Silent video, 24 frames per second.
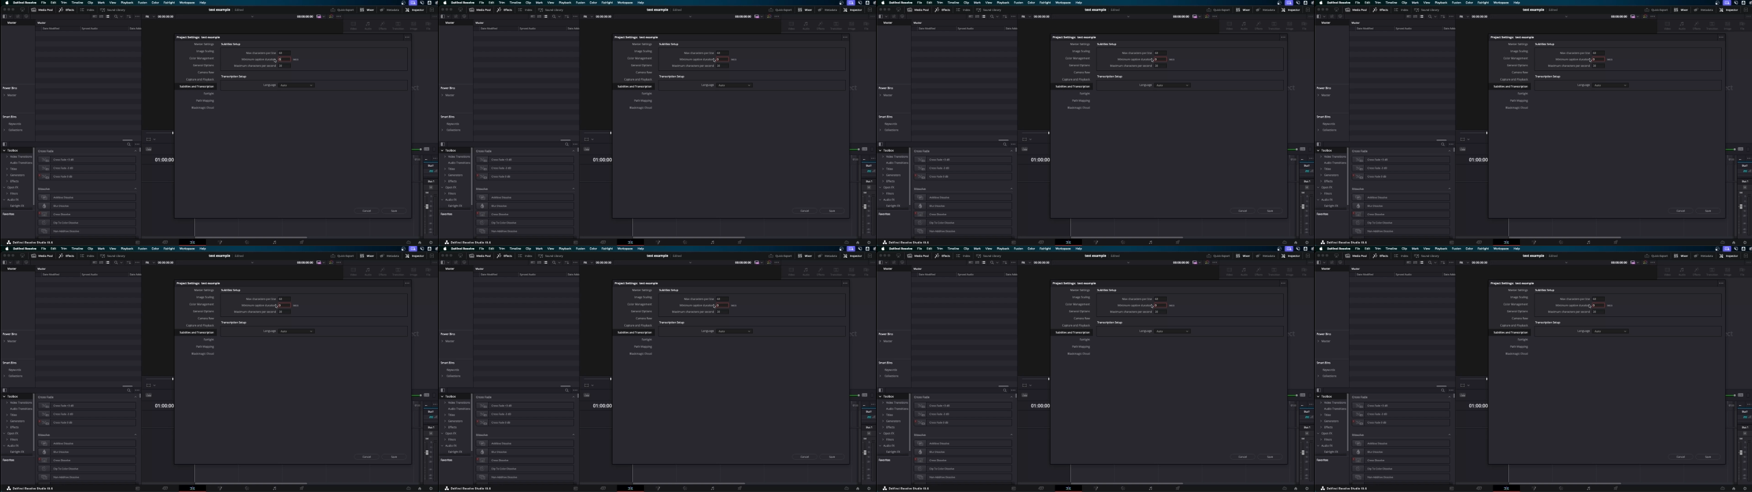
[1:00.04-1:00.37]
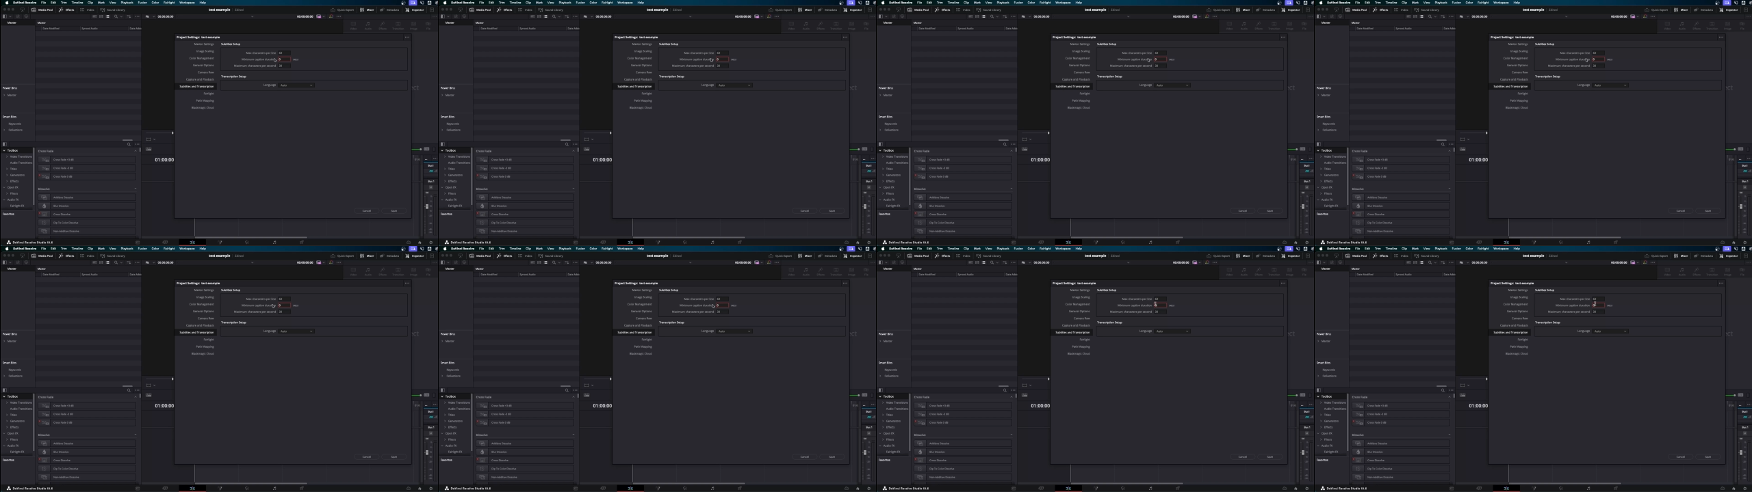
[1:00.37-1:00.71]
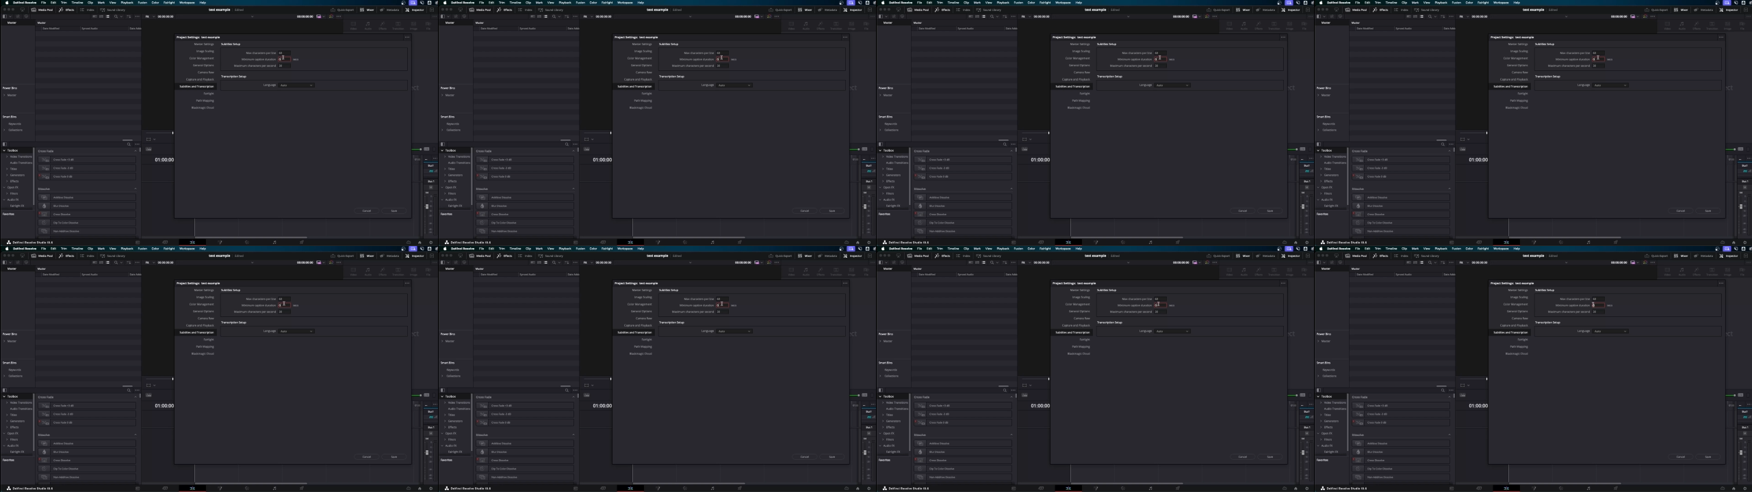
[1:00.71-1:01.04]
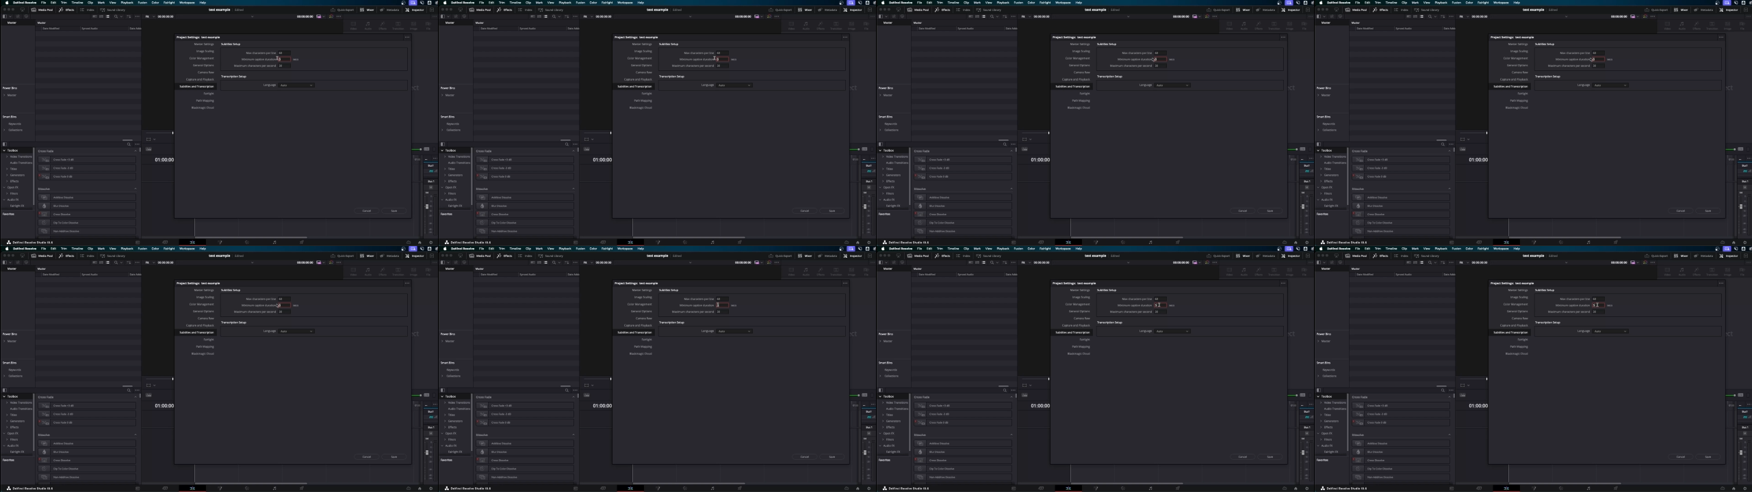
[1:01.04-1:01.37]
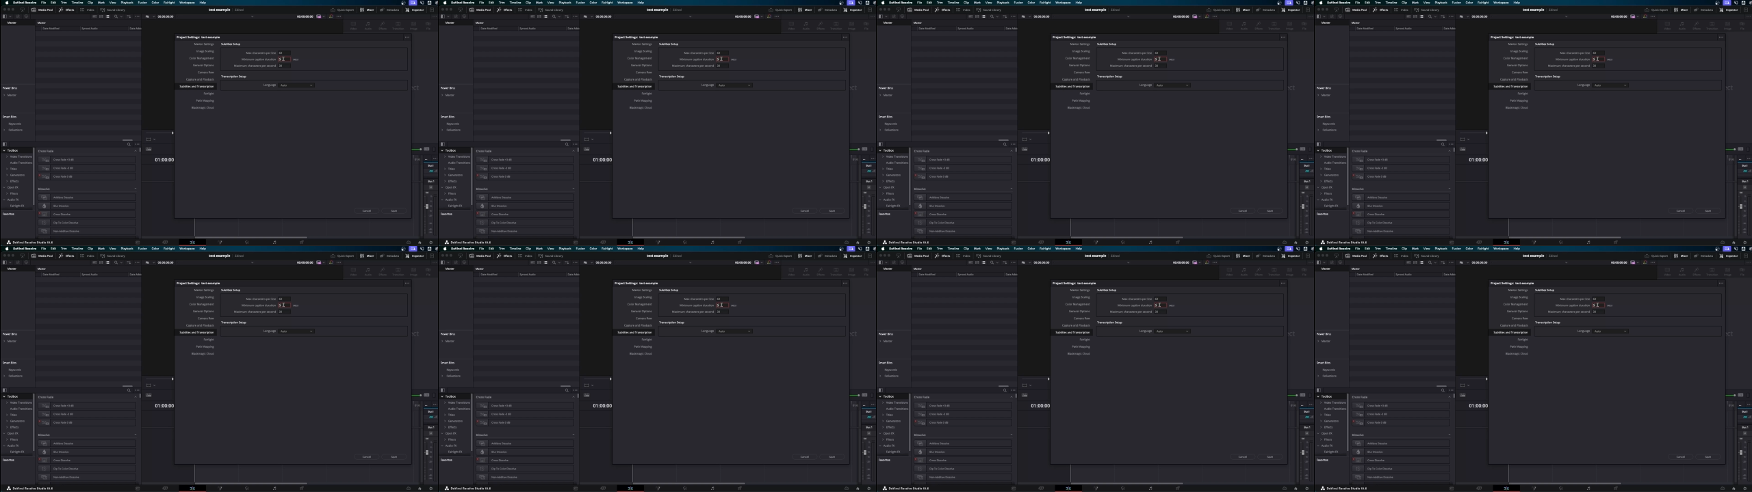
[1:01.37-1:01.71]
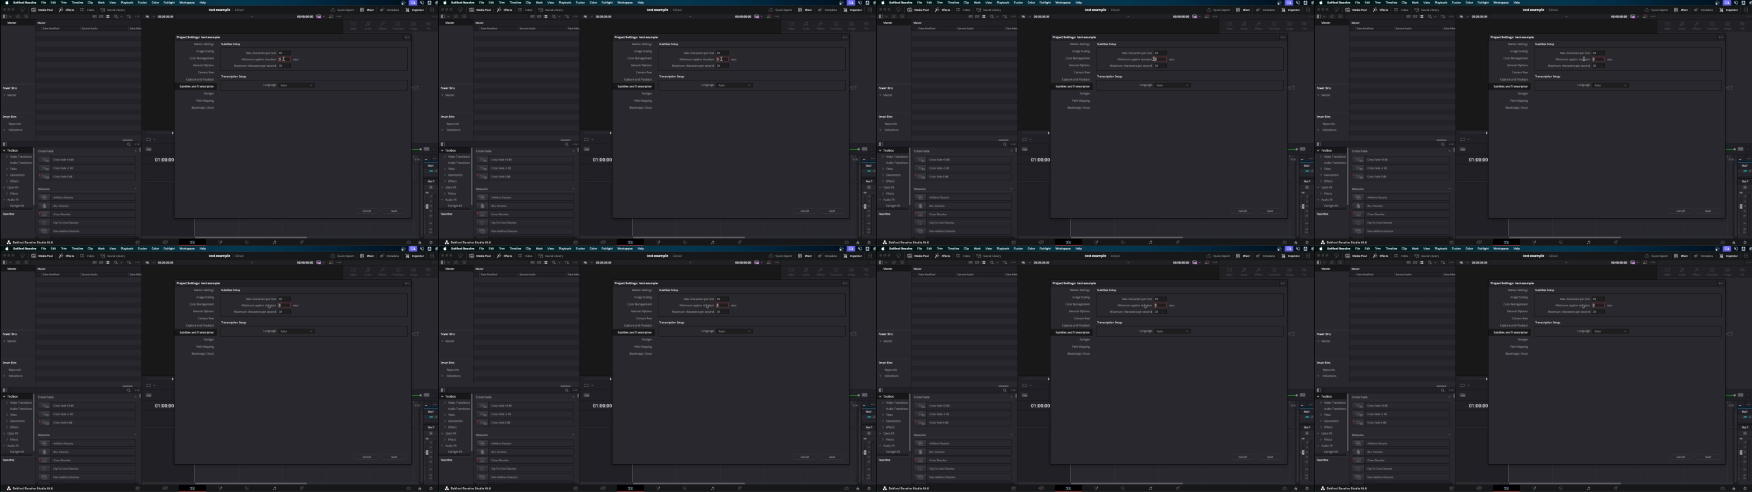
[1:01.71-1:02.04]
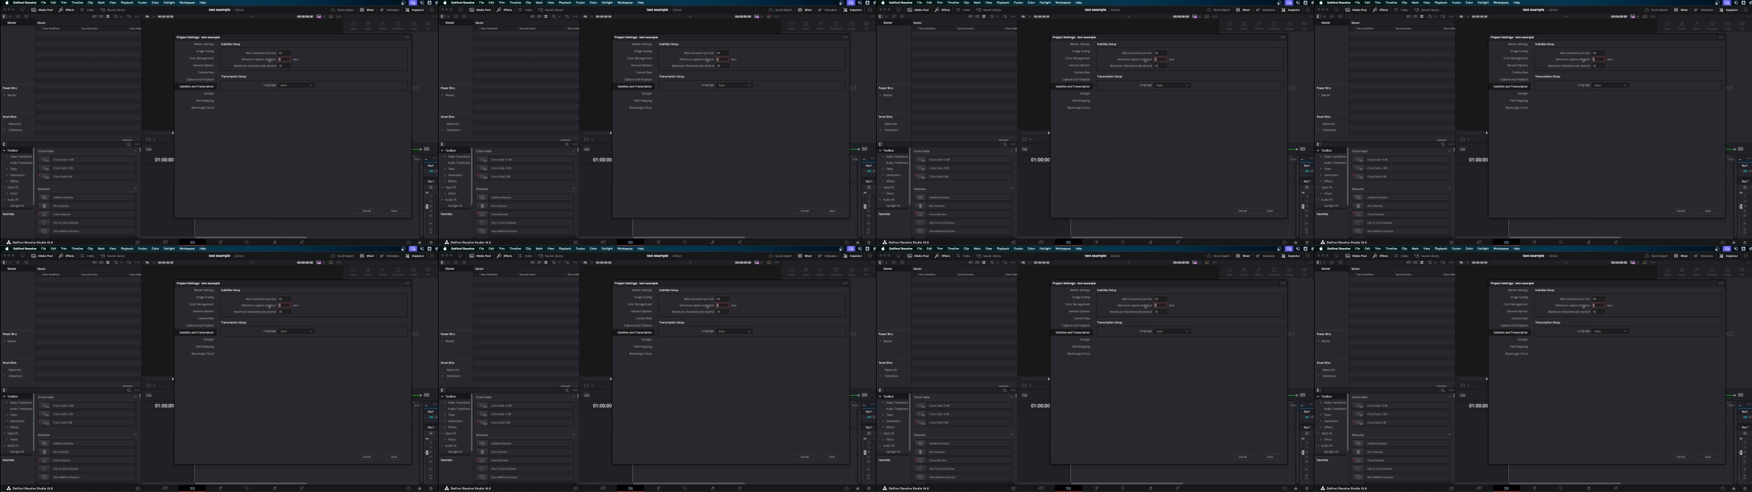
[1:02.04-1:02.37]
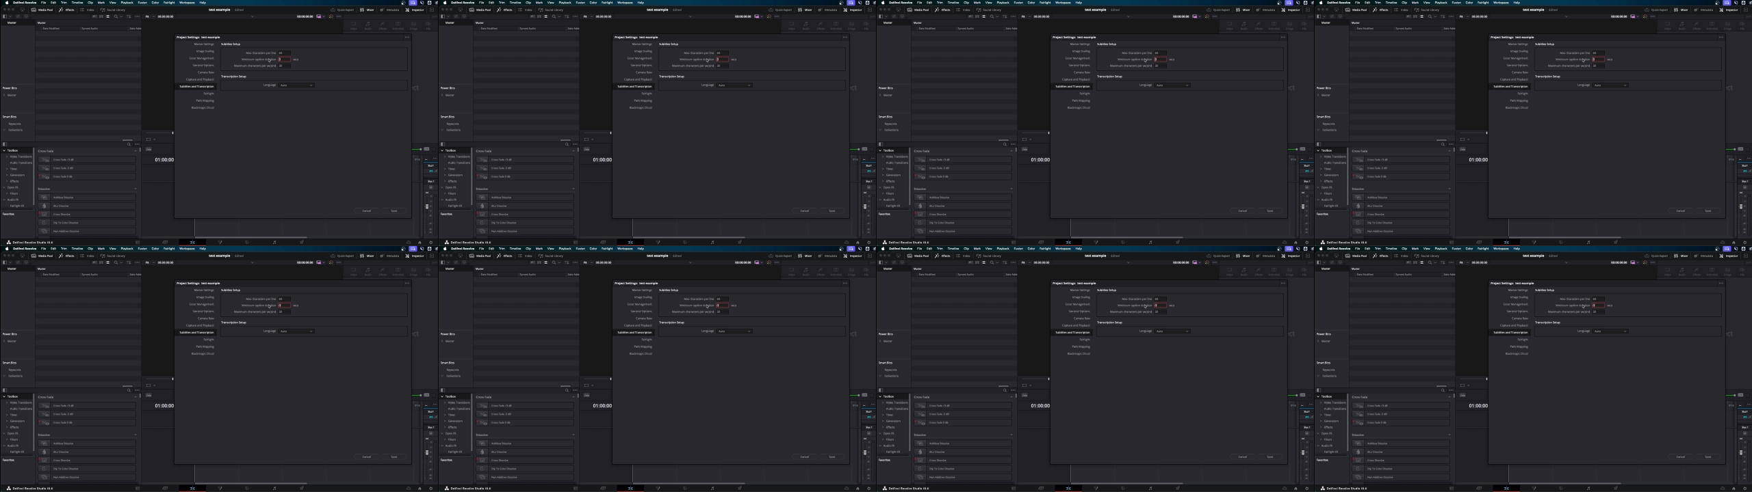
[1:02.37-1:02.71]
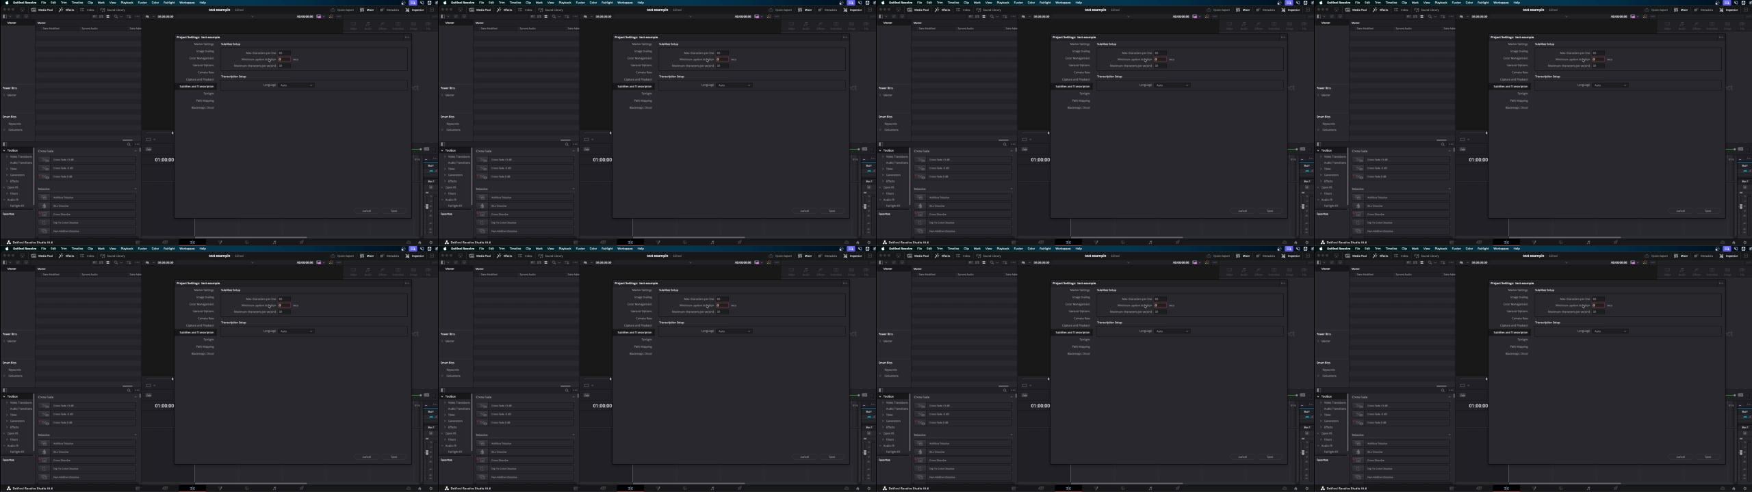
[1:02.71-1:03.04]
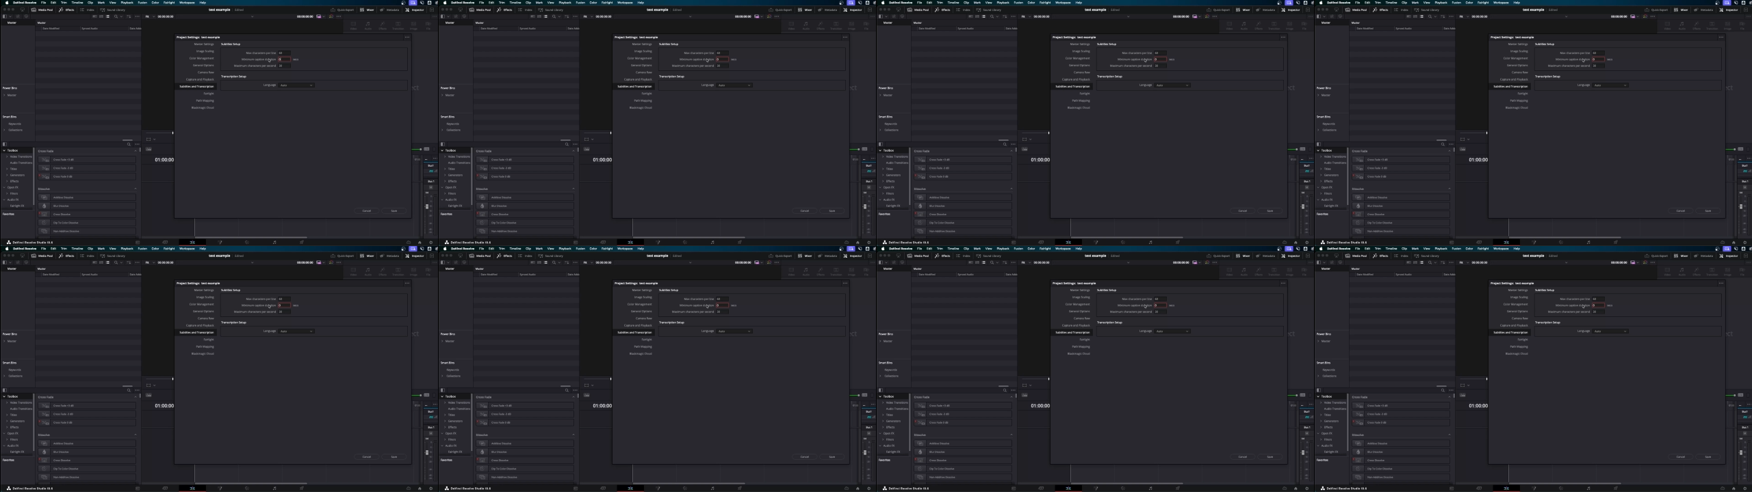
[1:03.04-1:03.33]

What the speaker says: (no speaker visible)